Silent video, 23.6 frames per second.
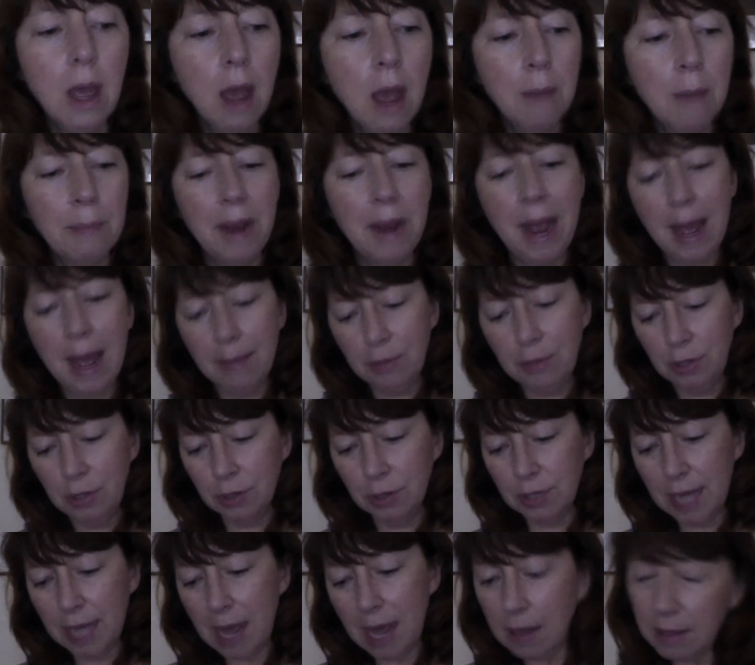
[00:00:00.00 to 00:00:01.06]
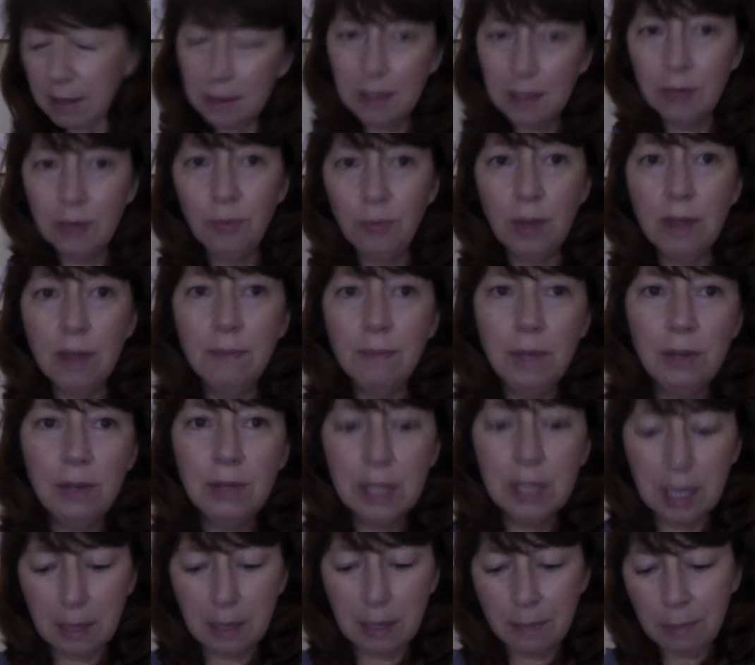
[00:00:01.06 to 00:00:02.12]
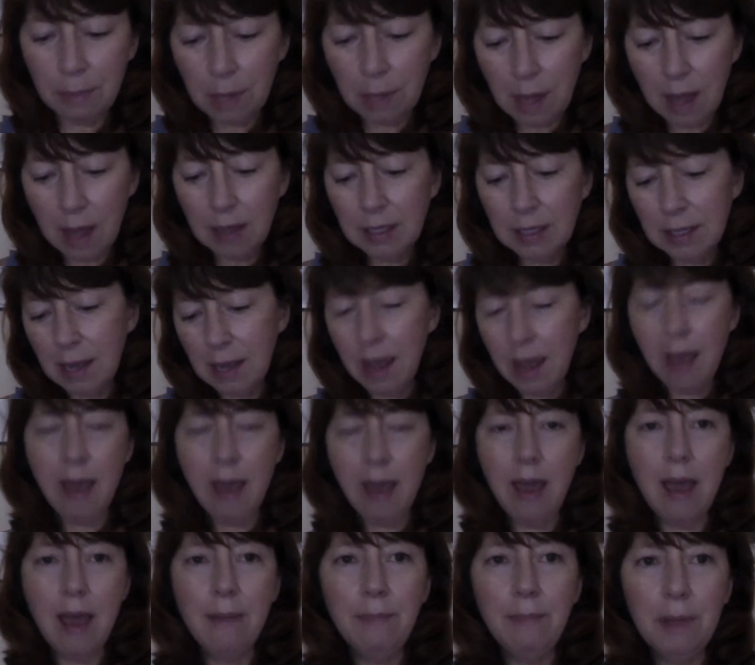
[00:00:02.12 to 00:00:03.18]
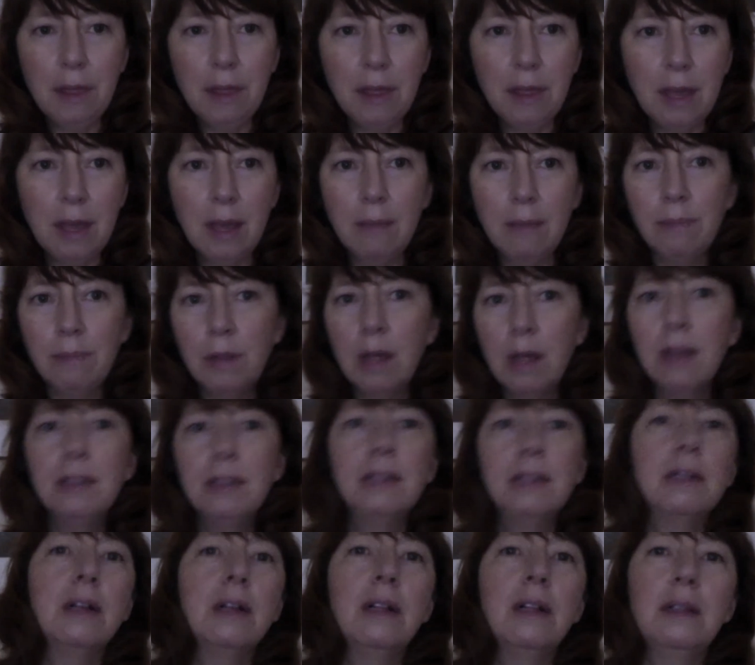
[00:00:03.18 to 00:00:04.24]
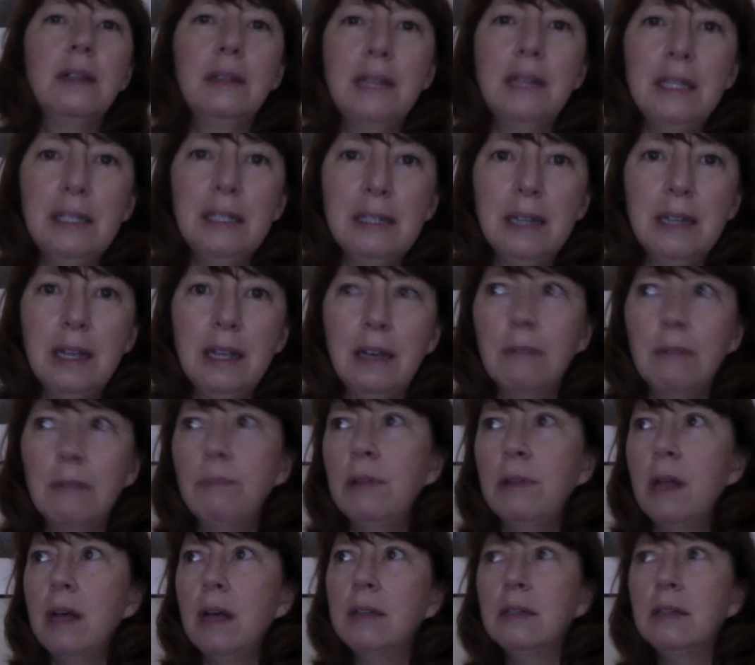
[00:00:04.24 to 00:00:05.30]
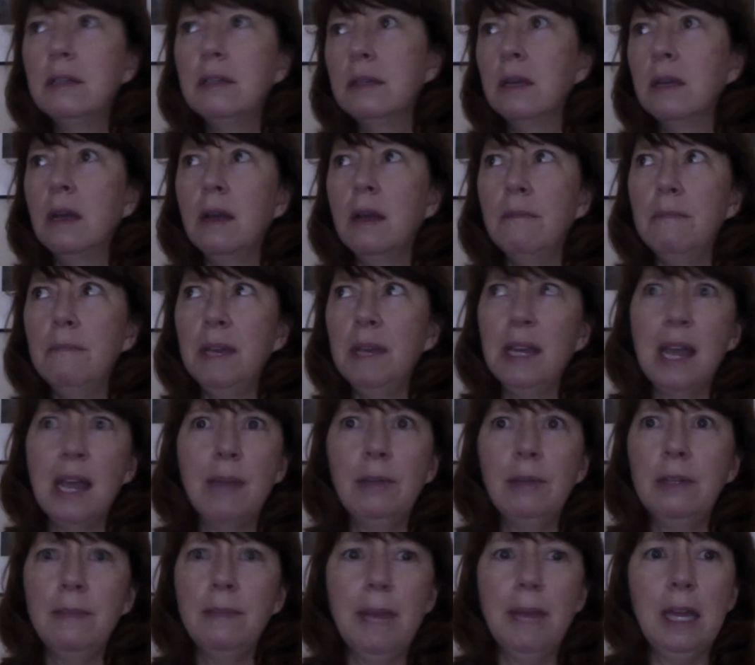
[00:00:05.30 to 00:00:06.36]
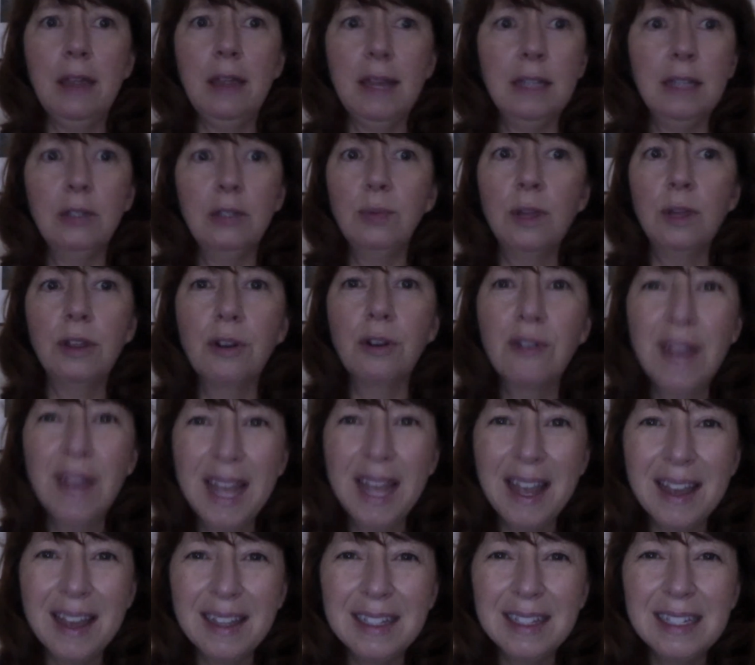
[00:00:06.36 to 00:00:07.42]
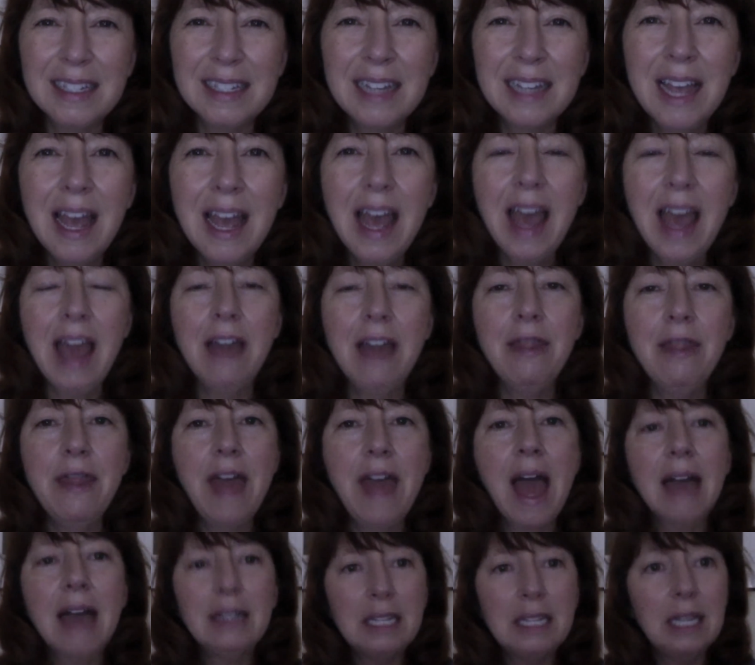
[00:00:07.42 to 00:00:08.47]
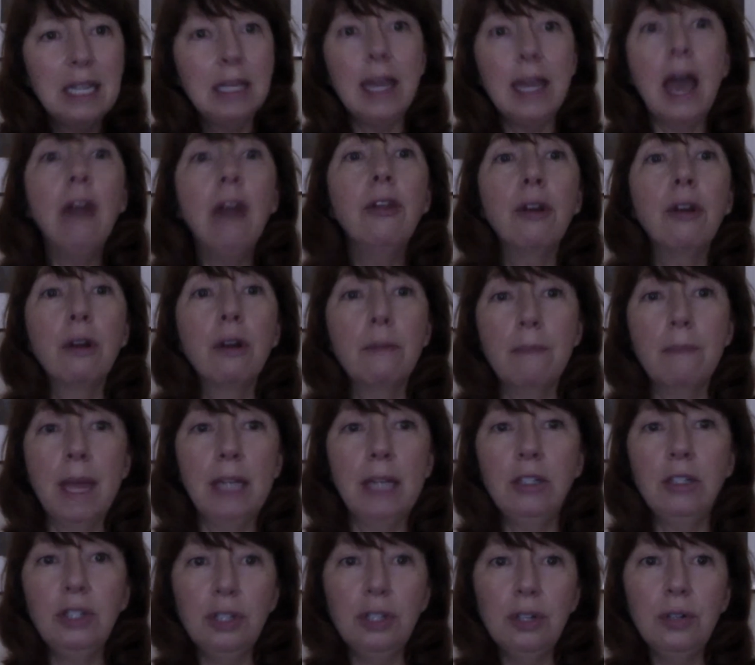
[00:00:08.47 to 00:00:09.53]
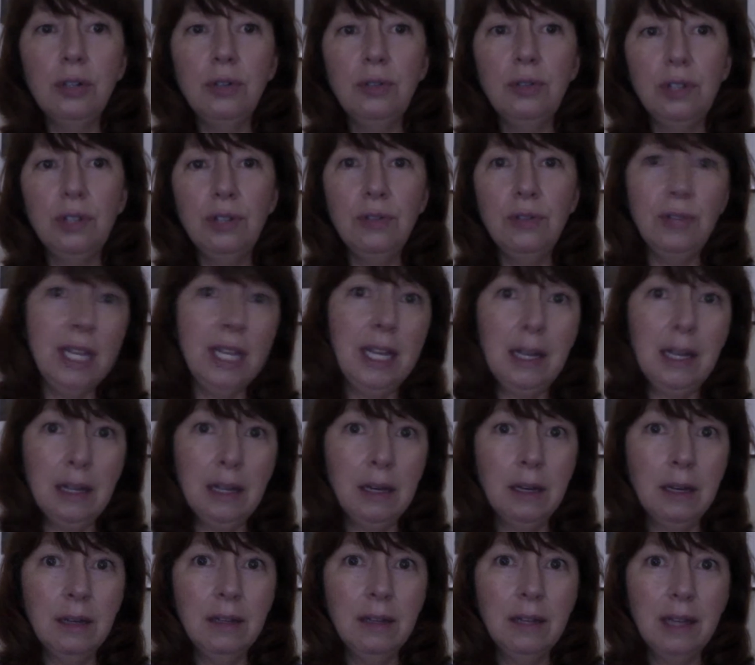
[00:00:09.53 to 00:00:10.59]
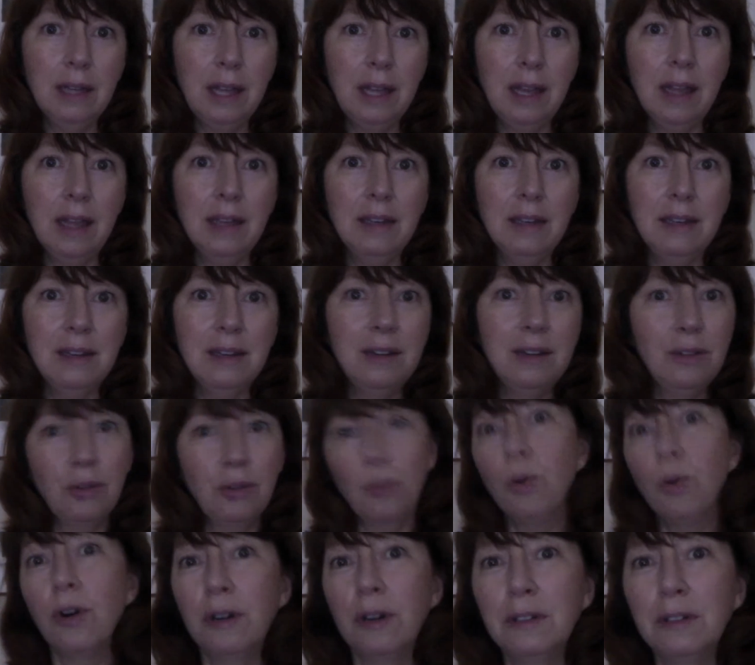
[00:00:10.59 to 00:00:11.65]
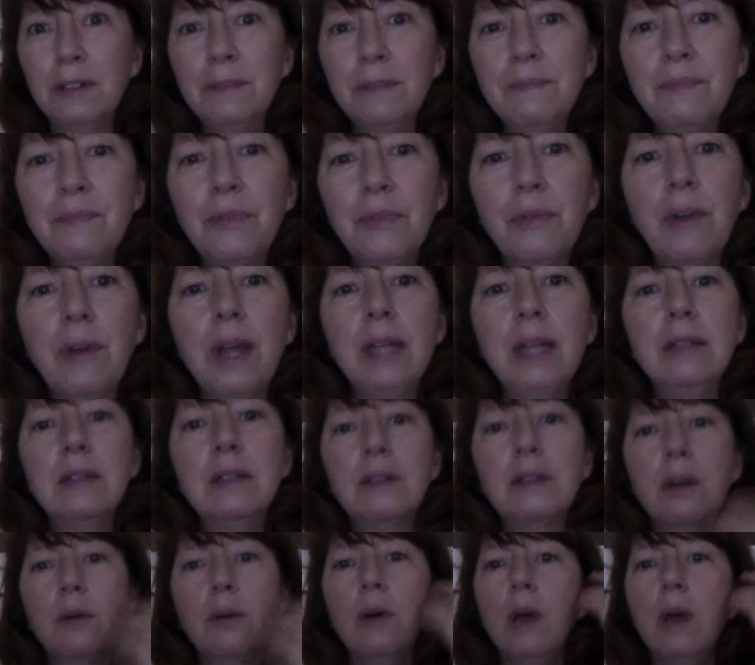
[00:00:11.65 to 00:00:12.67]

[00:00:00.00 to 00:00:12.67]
perhaps you're talented with music plus empathy, plus listening, plus being able to make things with your hands. And that together makes you unique in the world, right? So